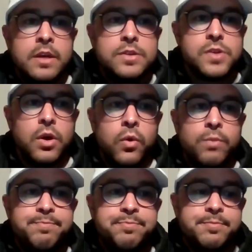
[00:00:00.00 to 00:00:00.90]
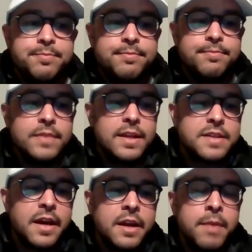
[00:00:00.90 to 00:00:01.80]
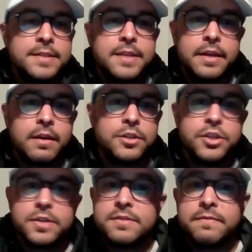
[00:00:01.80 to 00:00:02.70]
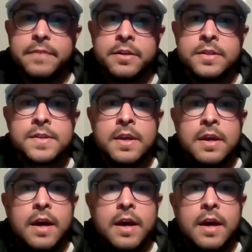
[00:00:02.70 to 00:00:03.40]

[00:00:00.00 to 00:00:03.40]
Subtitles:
So that's kind of my take on Justin Fields.